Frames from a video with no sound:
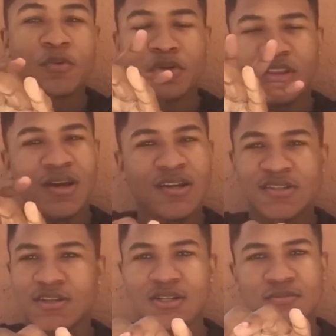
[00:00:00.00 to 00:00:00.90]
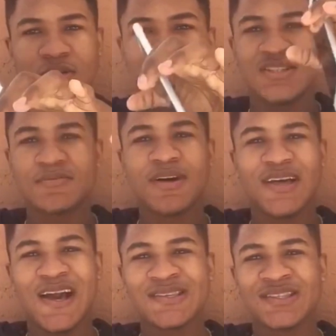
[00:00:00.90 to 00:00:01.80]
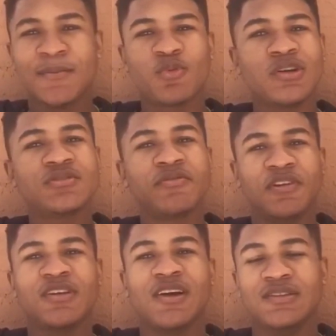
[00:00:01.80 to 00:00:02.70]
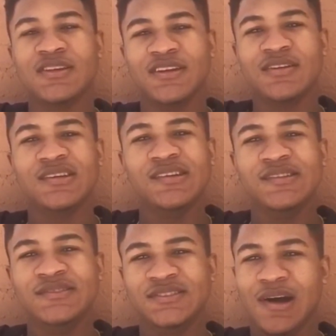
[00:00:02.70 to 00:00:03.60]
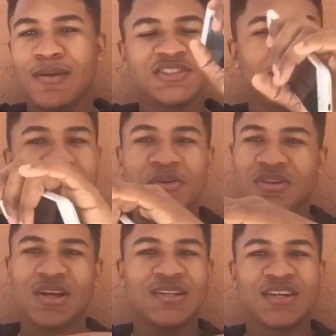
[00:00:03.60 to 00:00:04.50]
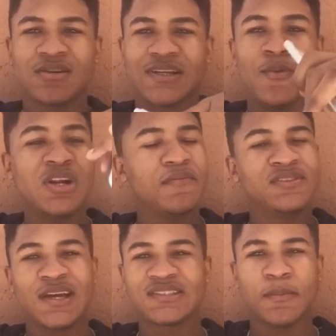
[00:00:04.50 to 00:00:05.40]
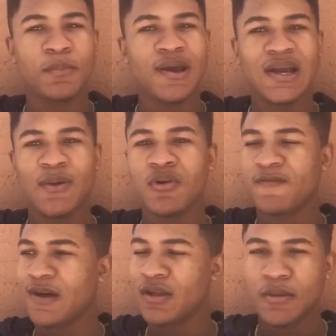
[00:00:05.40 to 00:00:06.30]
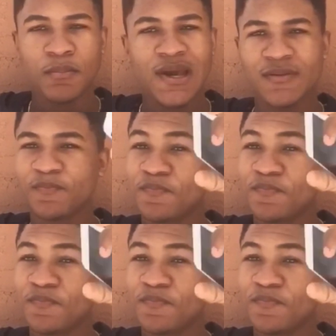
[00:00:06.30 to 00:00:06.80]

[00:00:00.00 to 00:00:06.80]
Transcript: with none of these girls, bro. It's just about asking them questions for the content. So I'm not trying to get with none of these girls. I won't even text them back. I won't follow them back.